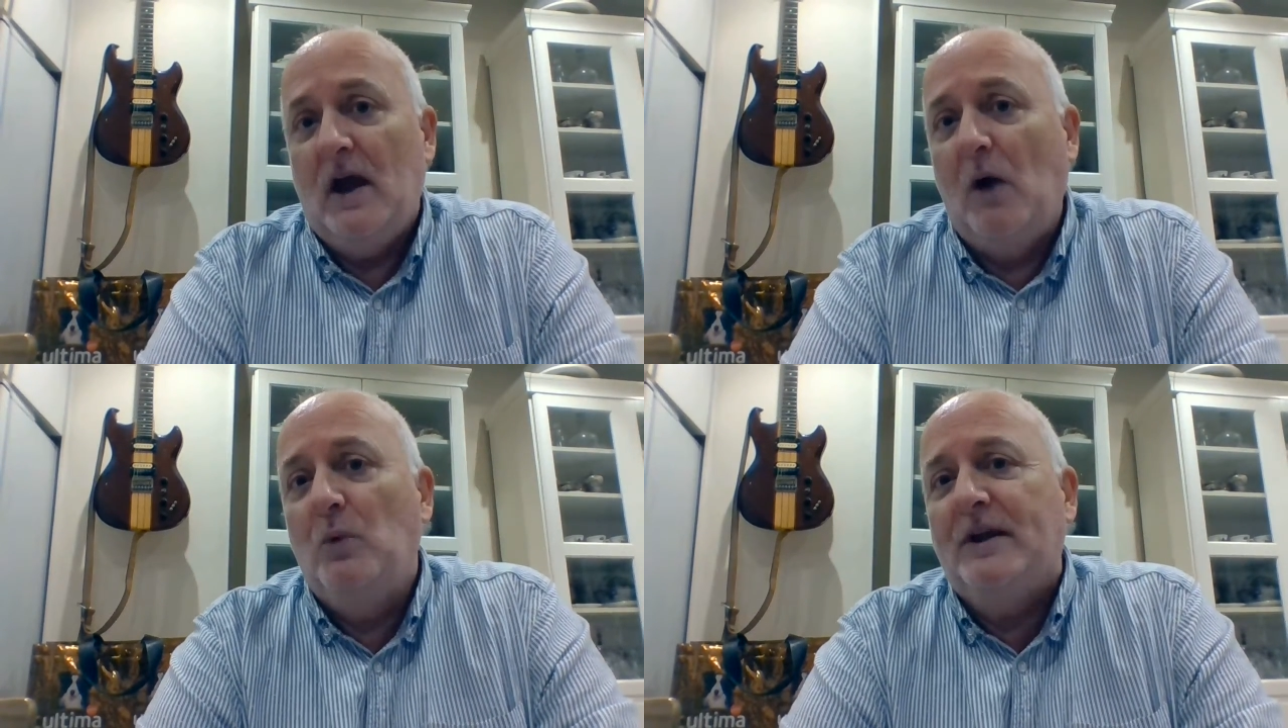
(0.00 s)

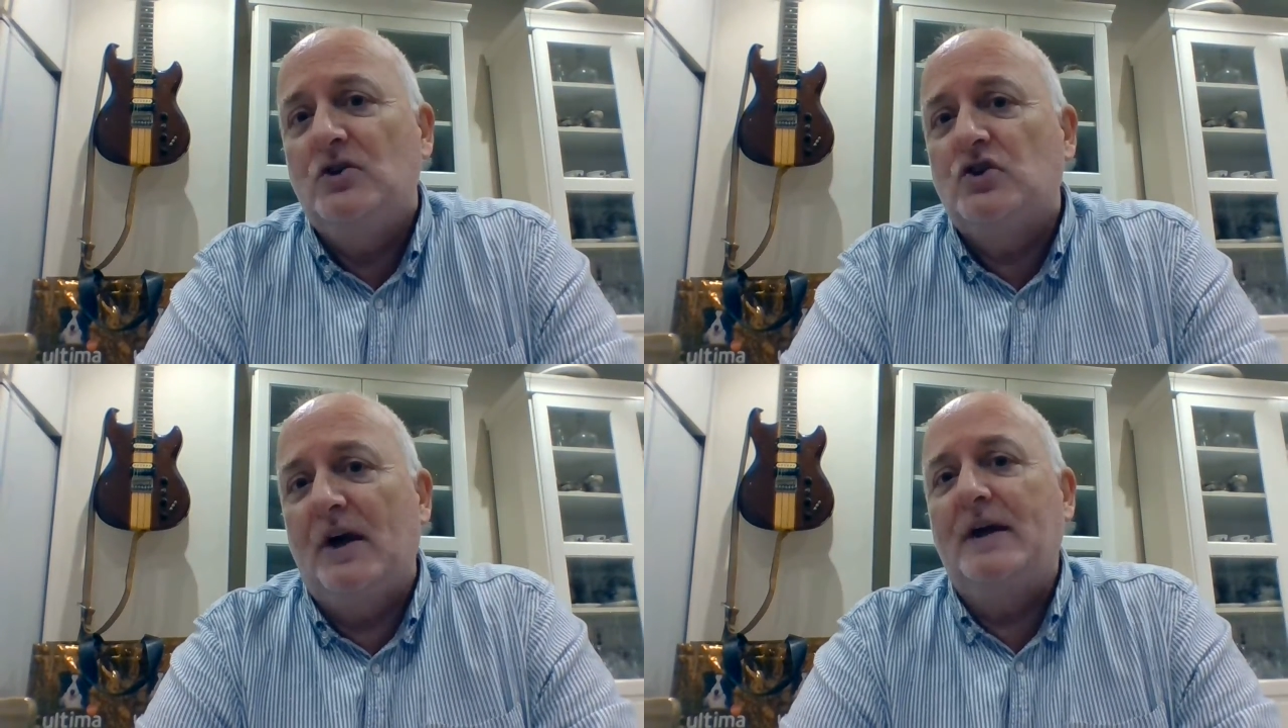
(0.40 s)
and we
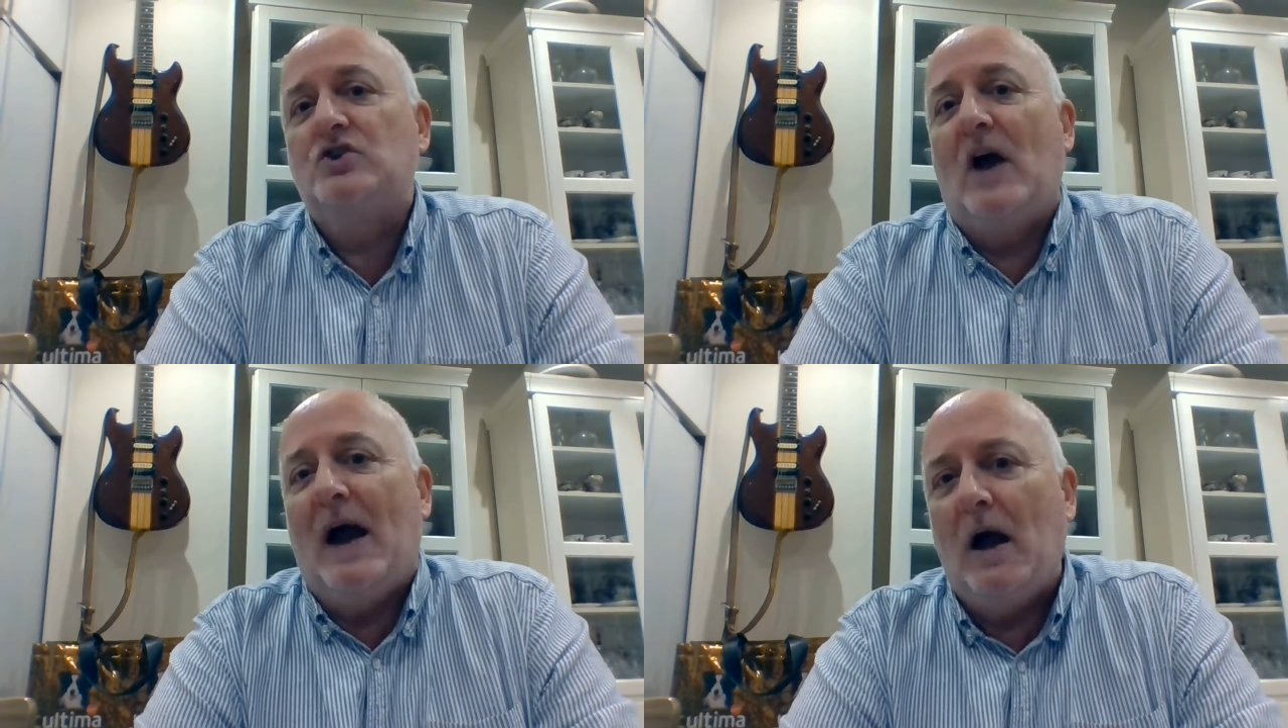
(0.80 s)
can
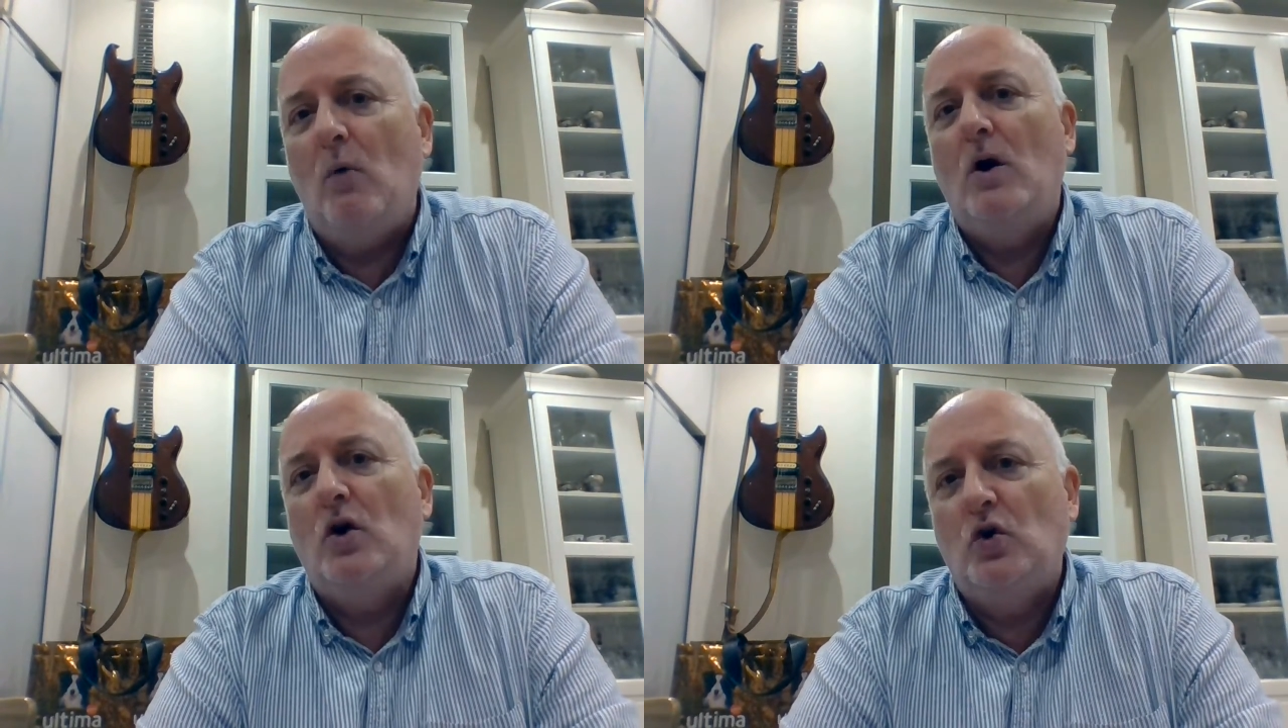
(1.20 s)
change
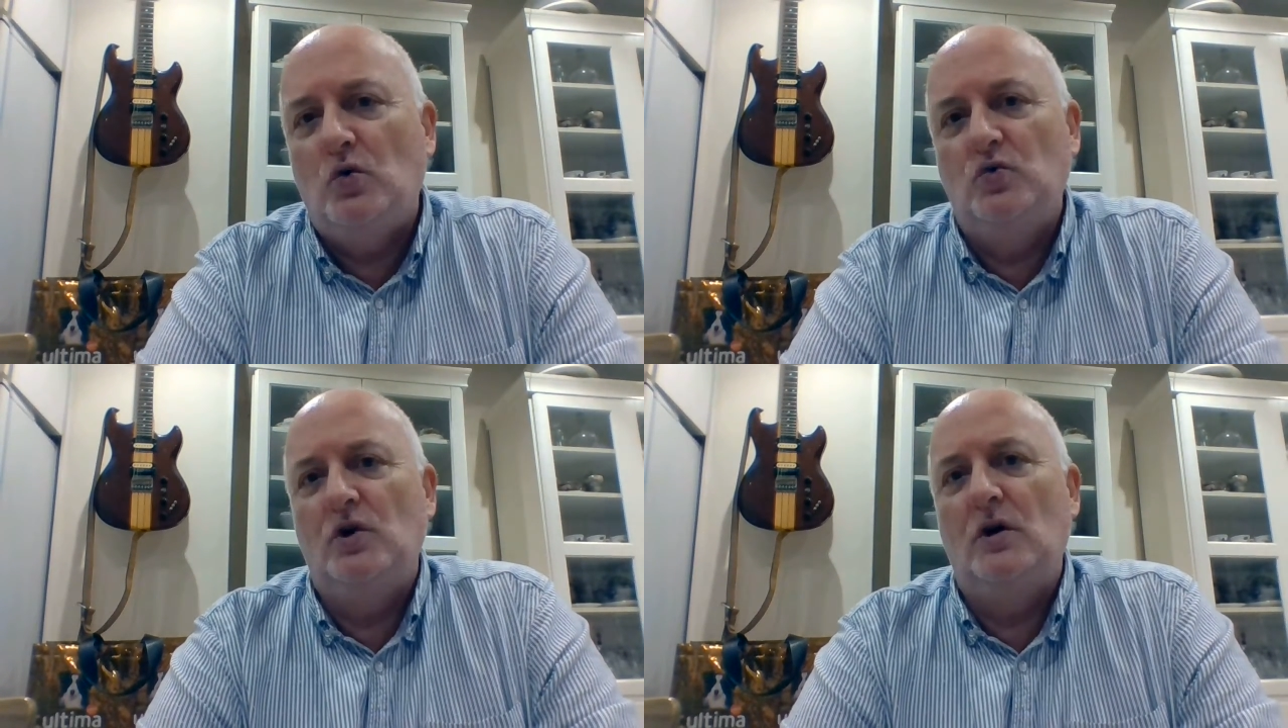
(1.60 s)
our
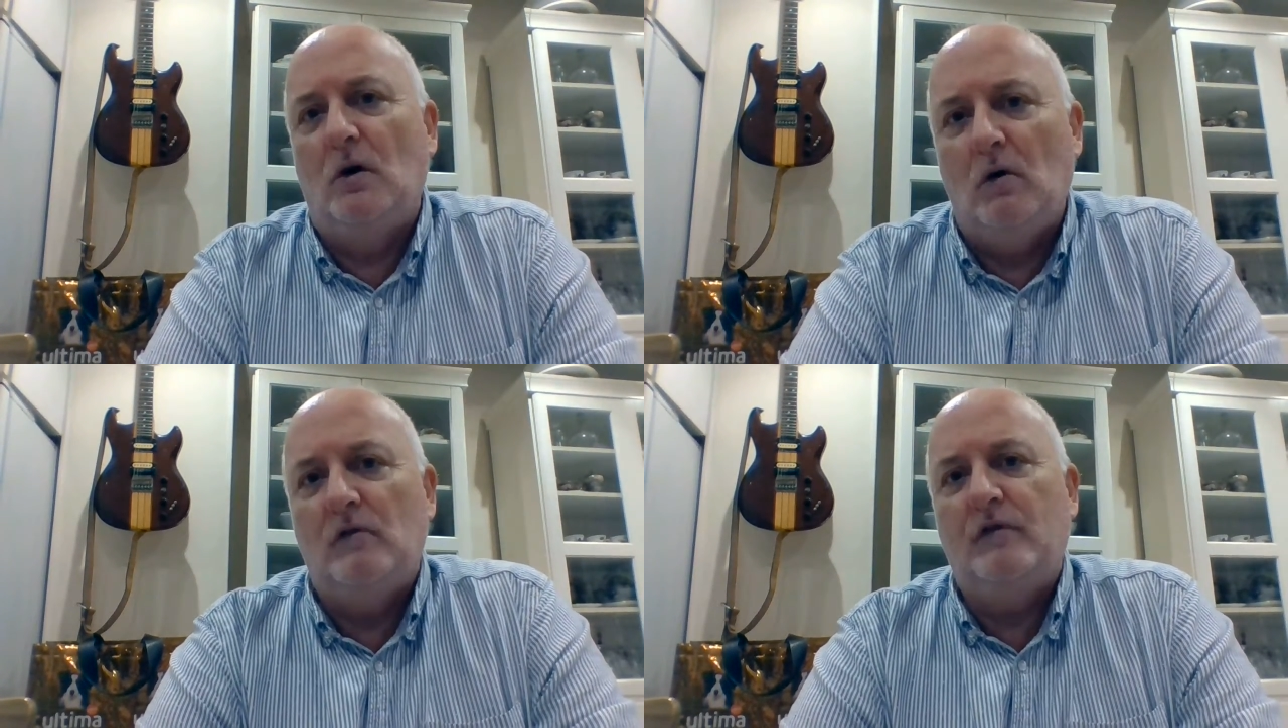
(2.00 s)
corner
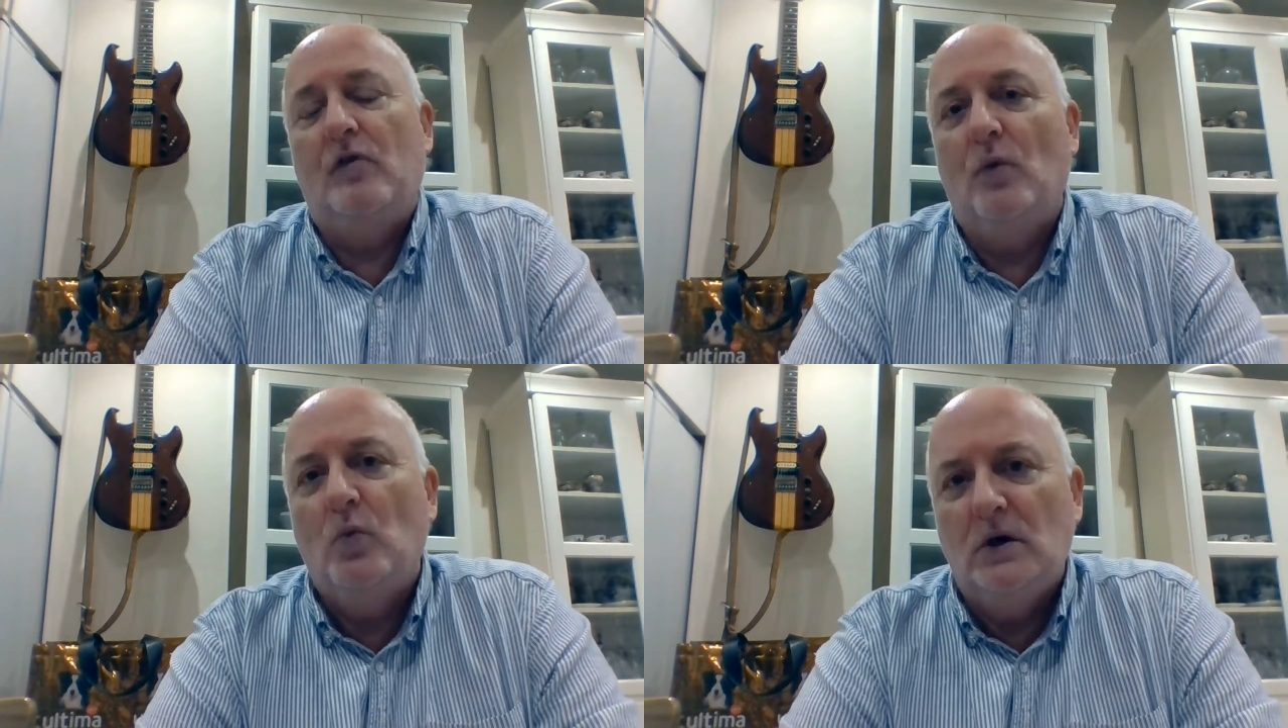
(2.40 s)
of
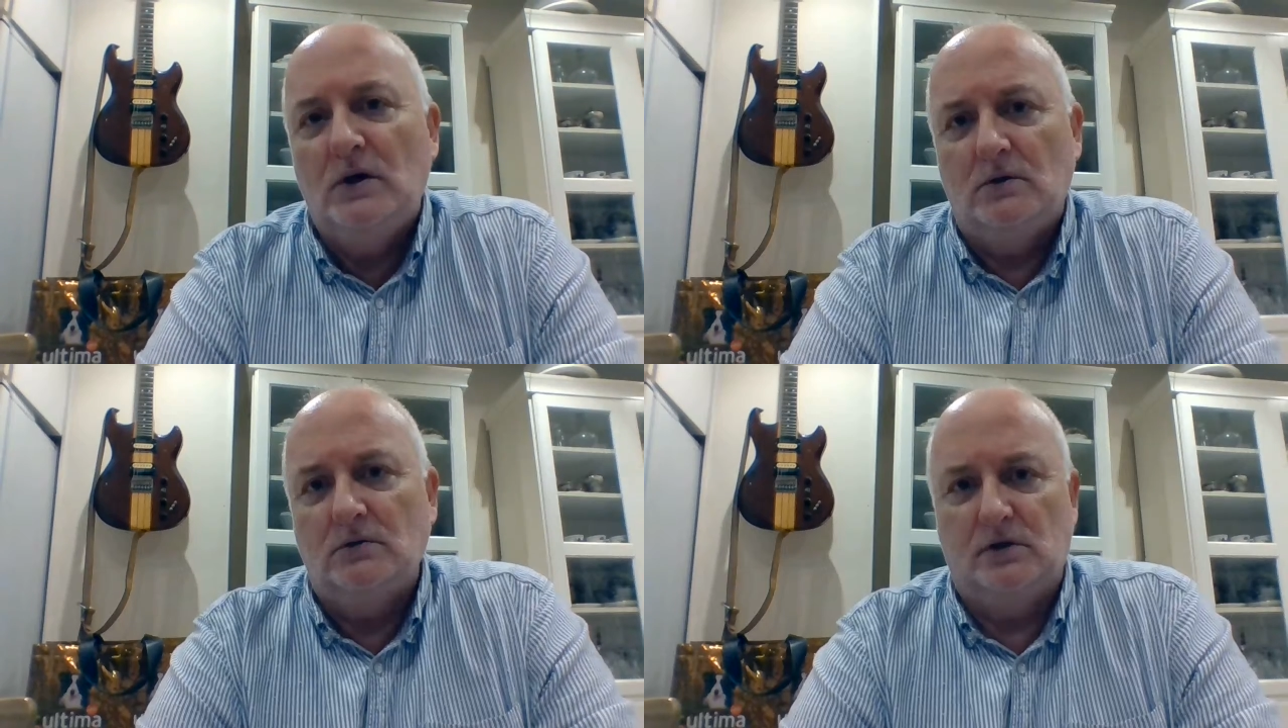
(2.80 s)
the
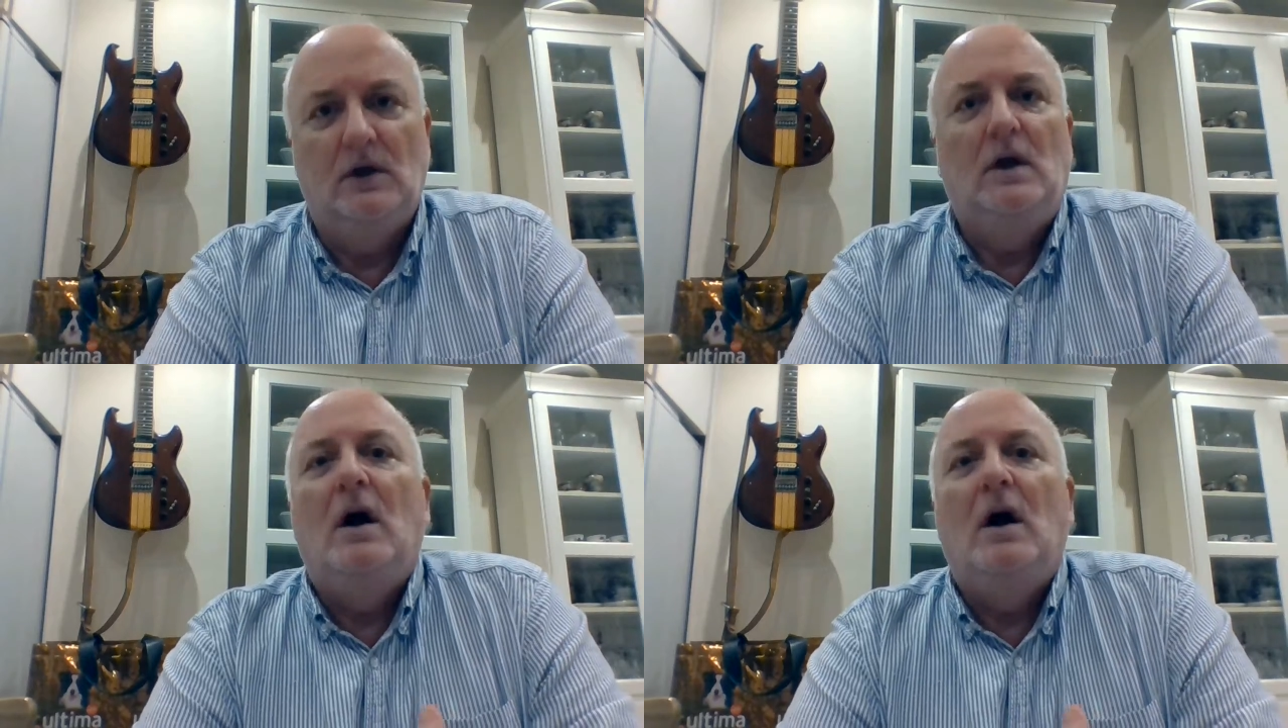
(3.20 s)
world,